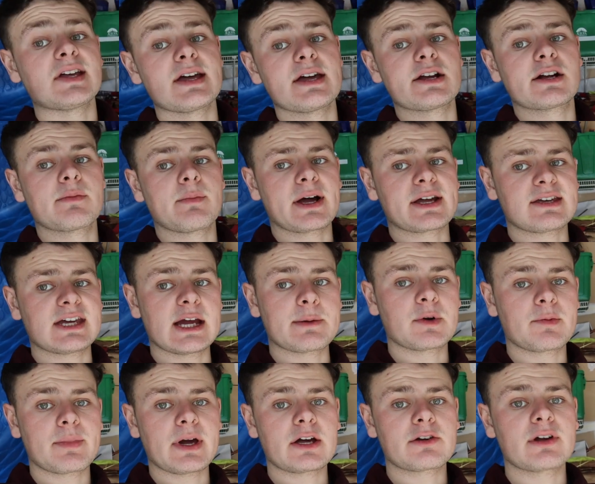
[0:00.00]
day here, my
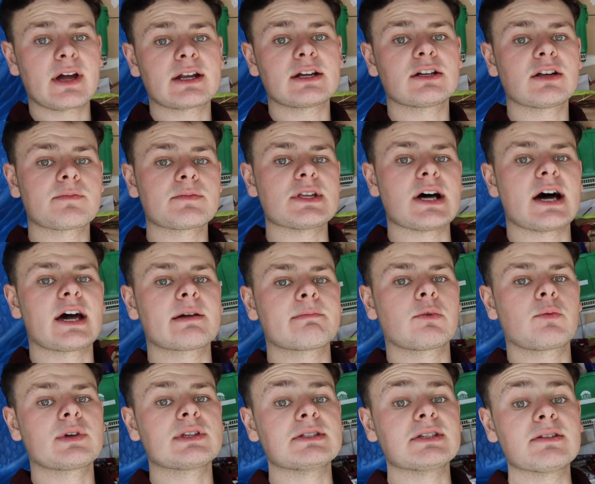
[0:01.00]
camera battery ended up dying,
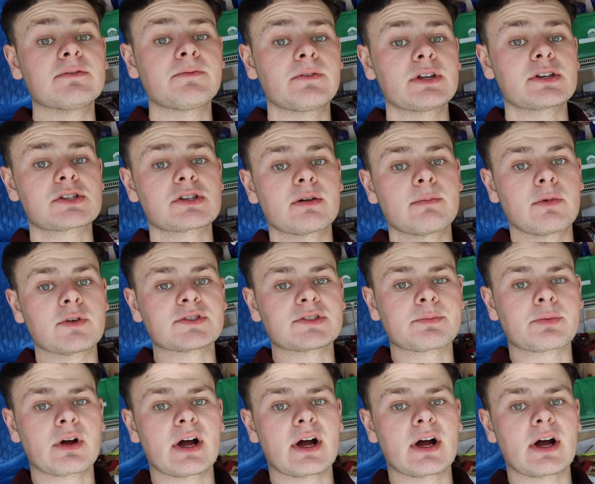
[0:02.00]
but we did finish up most of the